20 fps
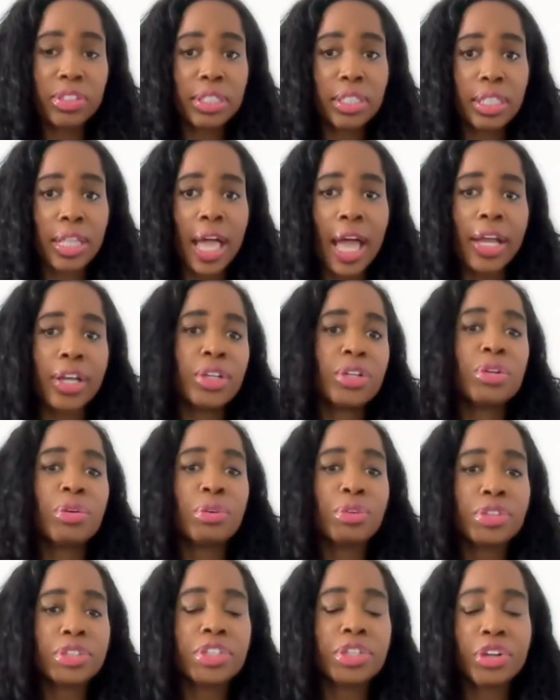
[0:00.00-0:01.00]
Slack,
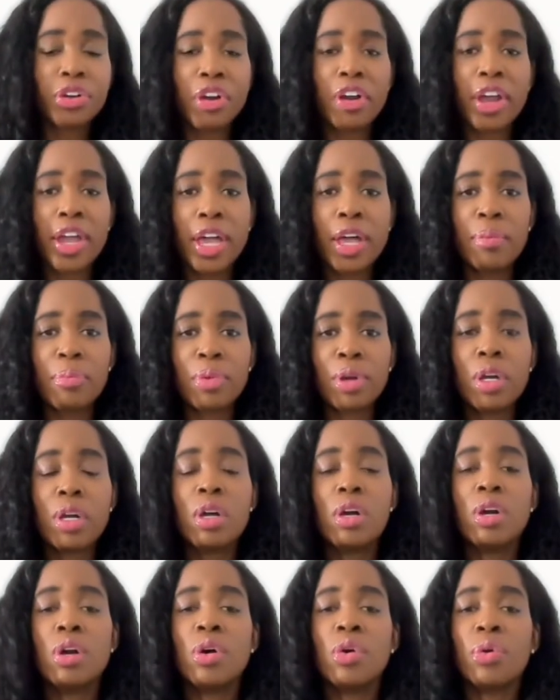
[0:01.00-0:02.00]
your CRM,
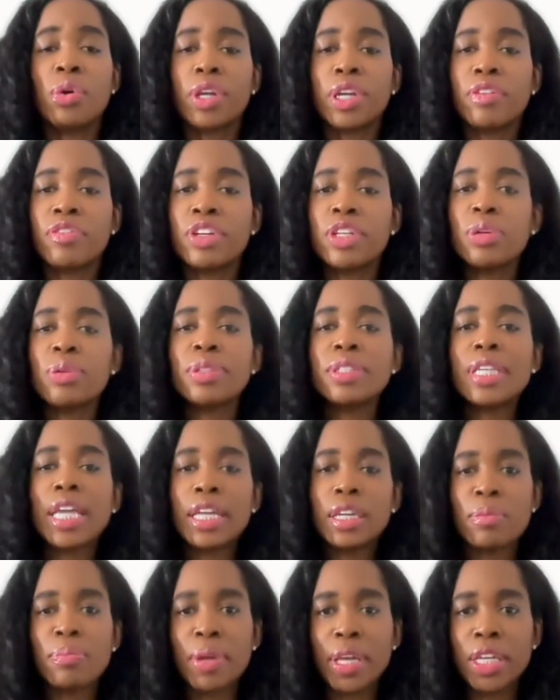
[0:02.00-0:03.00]
or even your
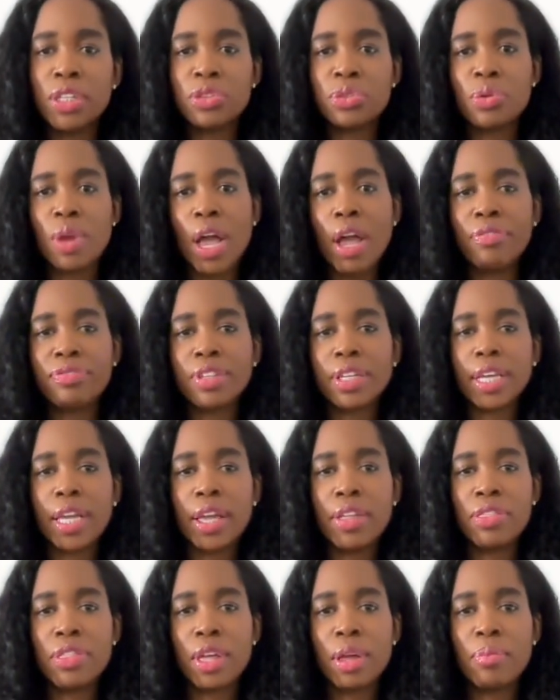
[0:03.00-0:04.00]
database, you have to
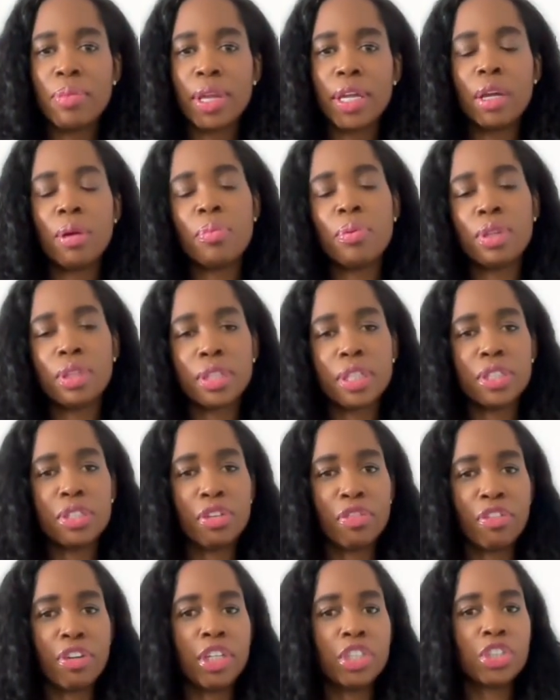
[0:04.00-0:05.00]
hand them a completely
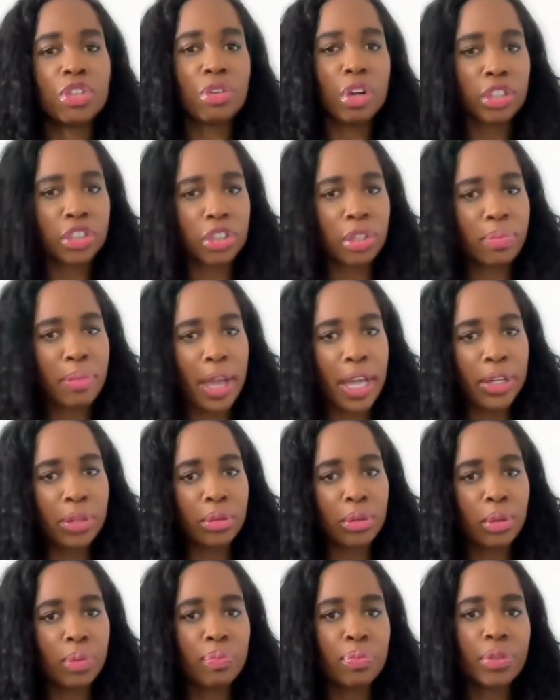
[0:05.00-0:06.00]
different instruction
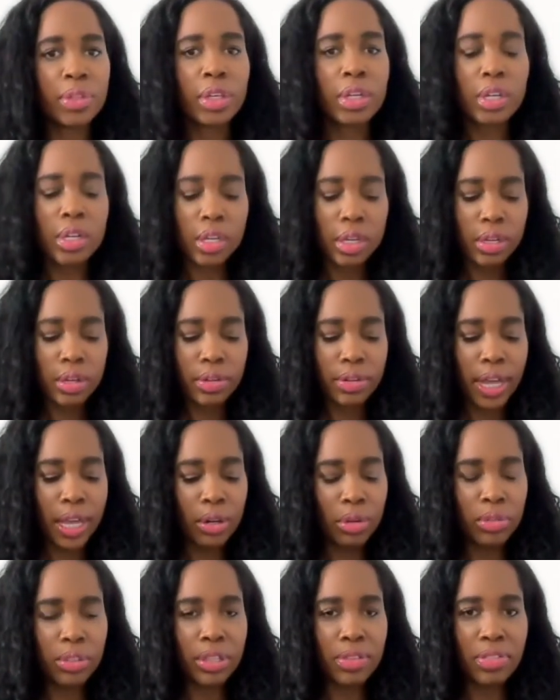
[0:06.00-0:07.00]
manual.
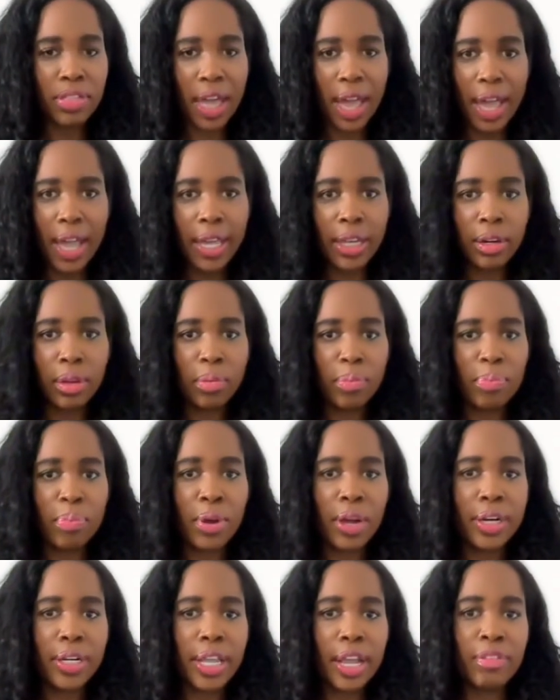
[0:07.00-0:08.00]
Not only that,
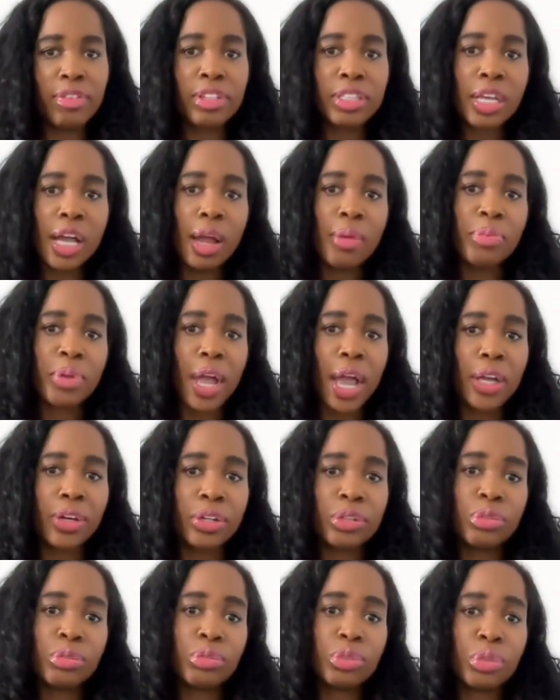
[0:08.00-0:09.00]
but every time you
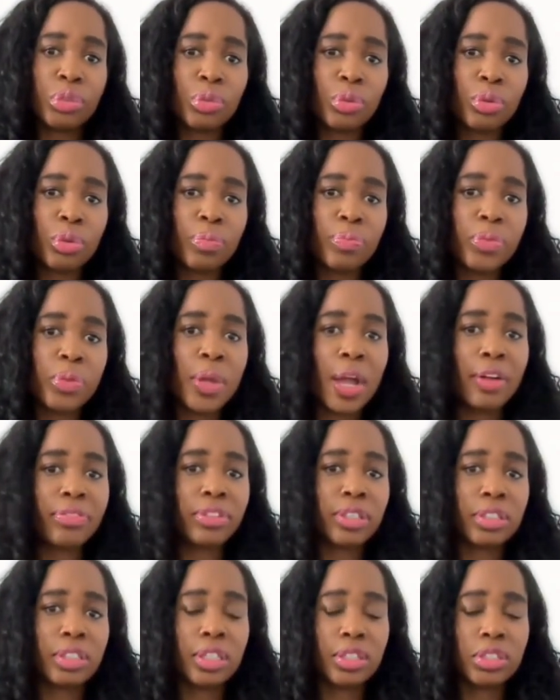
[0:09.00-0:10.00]
add a new tool, you
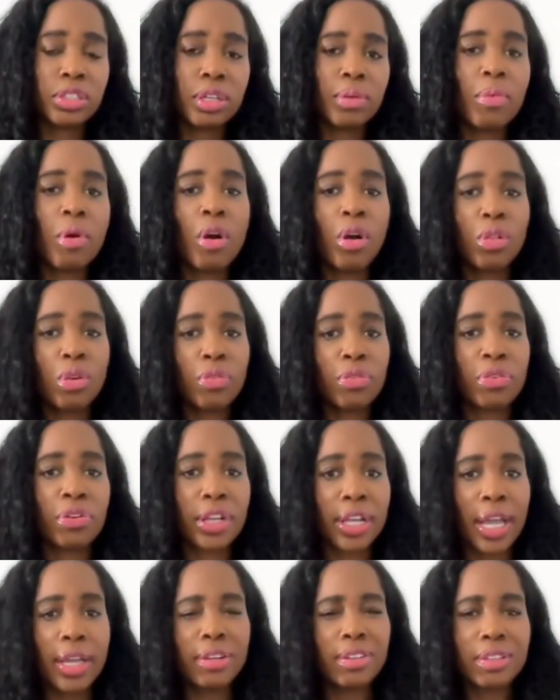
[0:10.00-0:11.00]
have to teach them all over
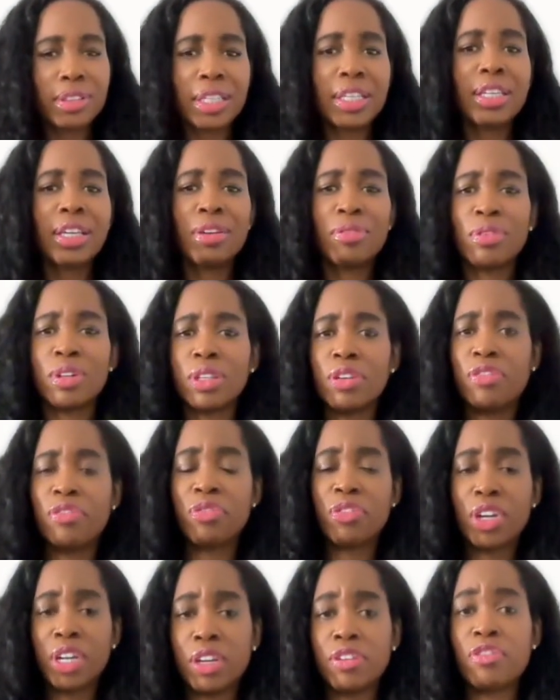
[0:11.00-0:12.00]
again. It can get really
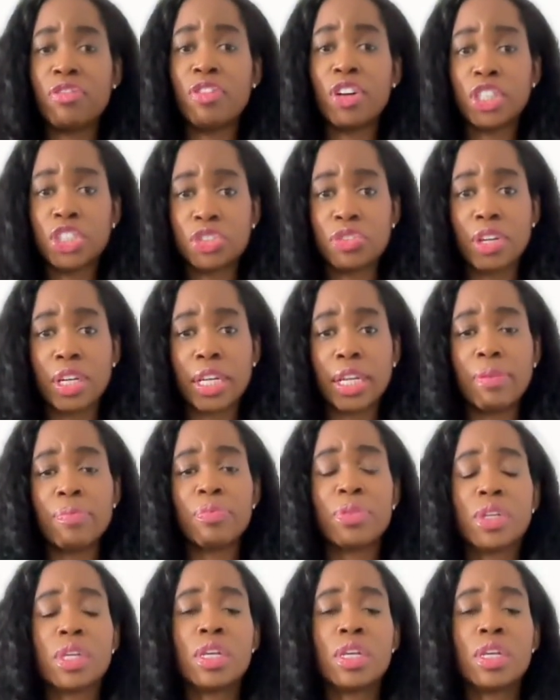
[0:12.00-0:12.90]
freaking frustrating.